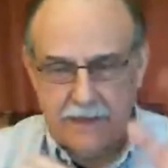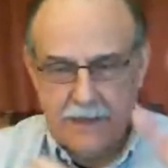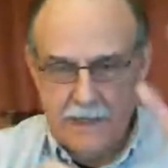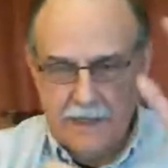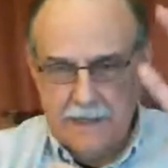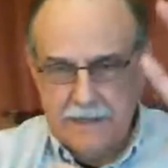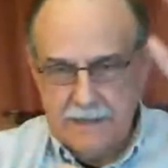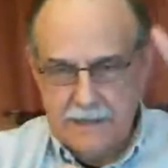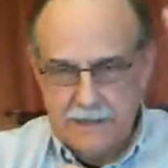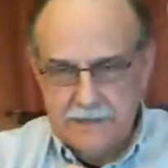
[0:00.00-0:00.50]

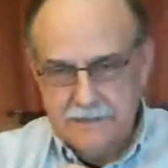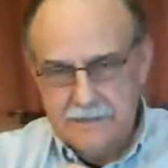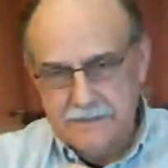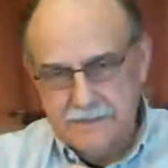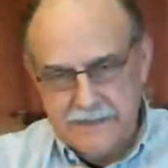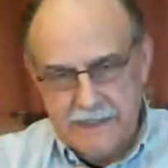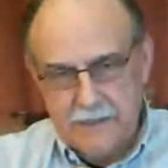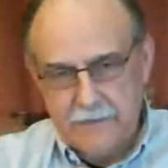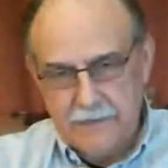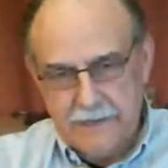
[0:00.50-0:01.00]
I like the
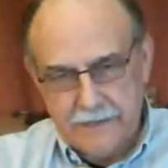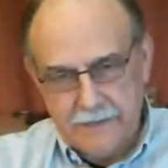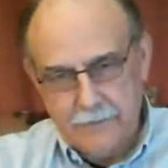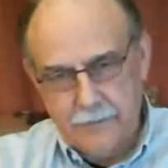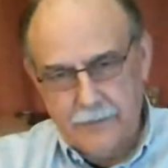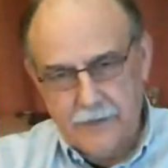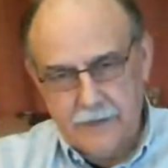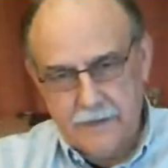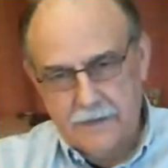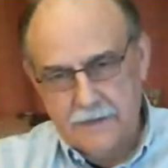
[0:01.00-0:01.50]
tearing
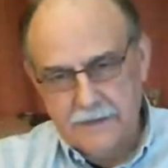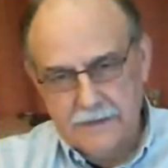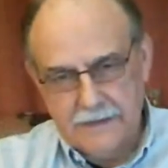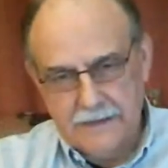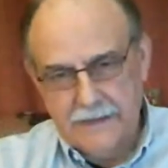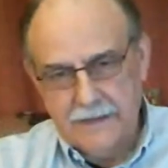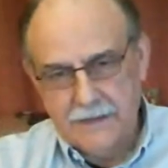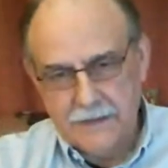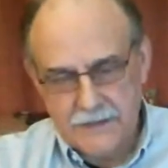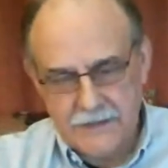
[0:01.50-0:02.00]
apart and
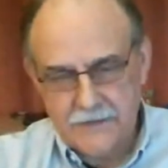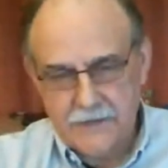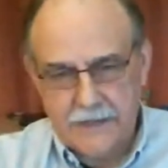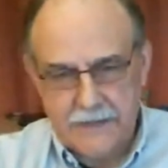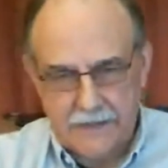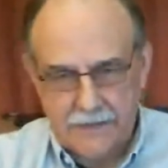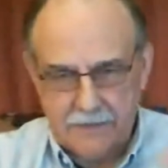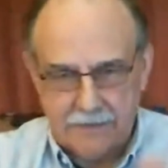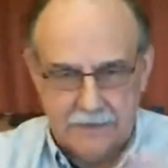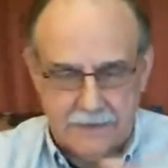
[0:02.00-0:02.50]

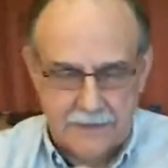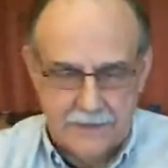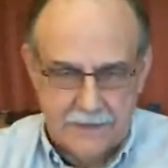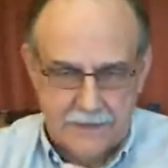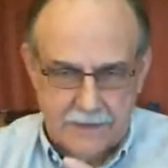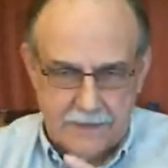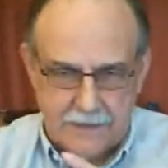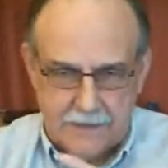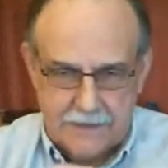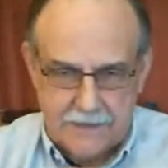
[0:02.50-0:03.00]
illustrating
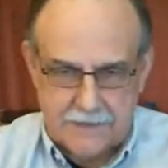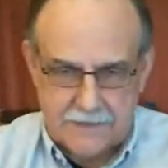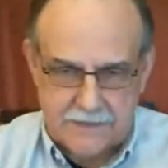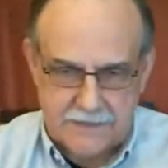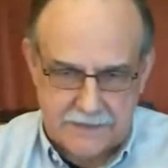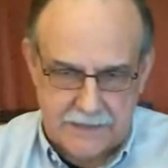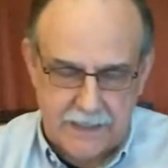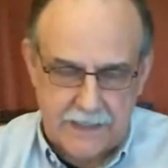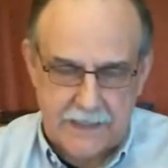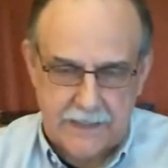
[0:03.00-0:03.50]

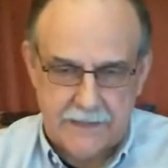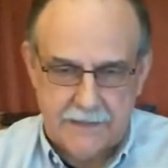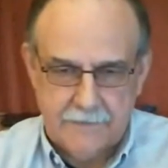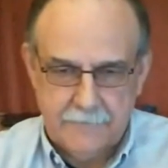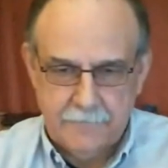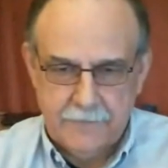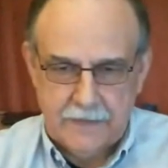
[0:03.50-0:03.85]
side.